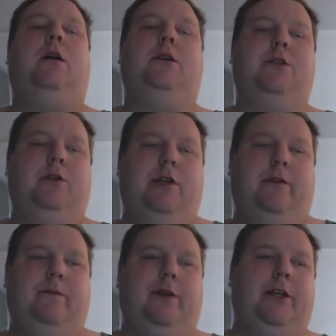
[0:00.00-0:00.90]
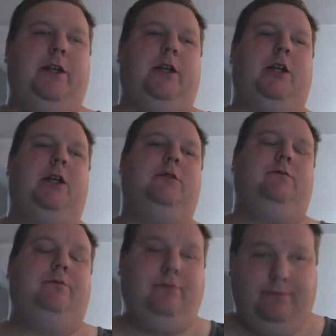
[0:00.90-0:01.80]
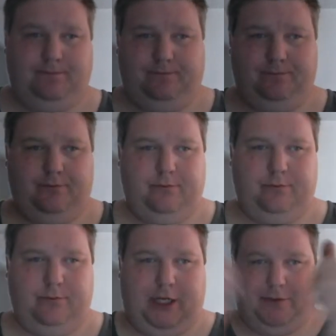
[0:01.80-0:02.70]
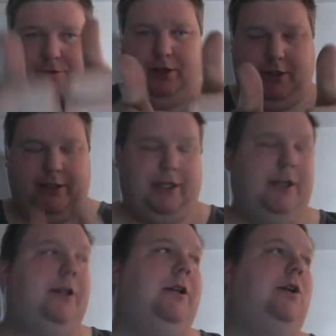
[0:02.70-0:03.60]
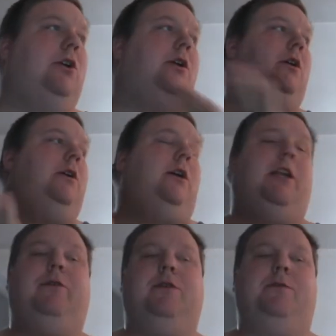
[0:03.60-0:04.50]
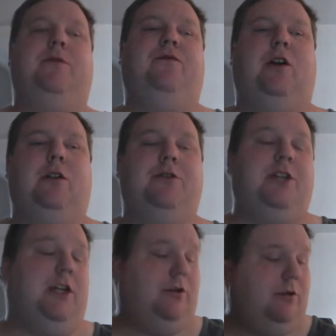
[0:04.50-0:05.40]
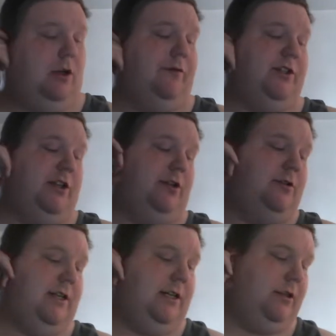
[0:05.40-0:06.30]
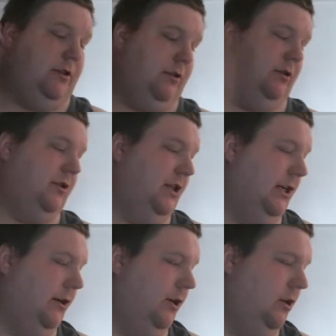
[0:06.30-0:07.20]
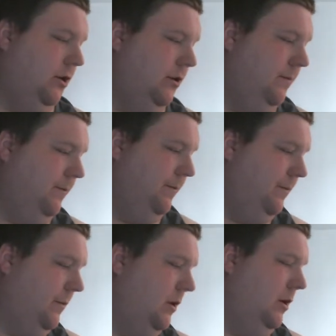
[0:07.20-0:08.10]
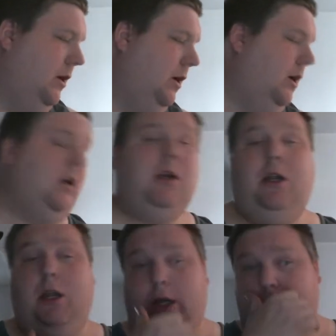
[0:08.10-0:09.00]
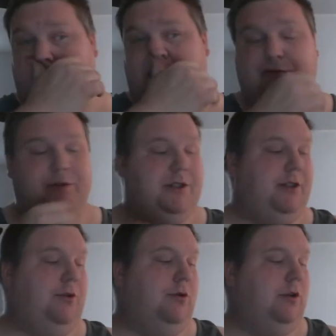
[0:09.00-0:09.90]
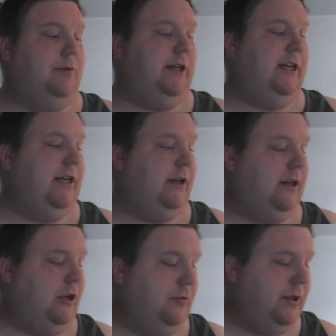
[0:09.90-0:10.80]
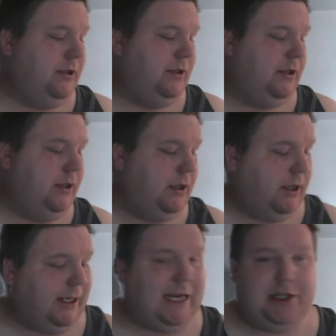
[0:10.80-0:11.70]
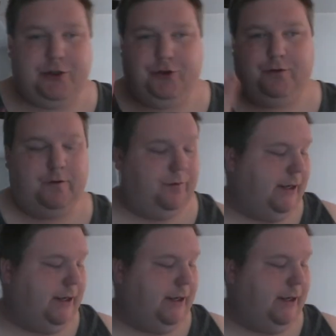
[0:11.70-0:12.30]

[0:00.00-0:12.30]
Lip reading: How's it going, everybody? Name's Dante. Anyone that's been following the channel obviously knows that. Let's carry on. I was going through my helmets. I got two of them.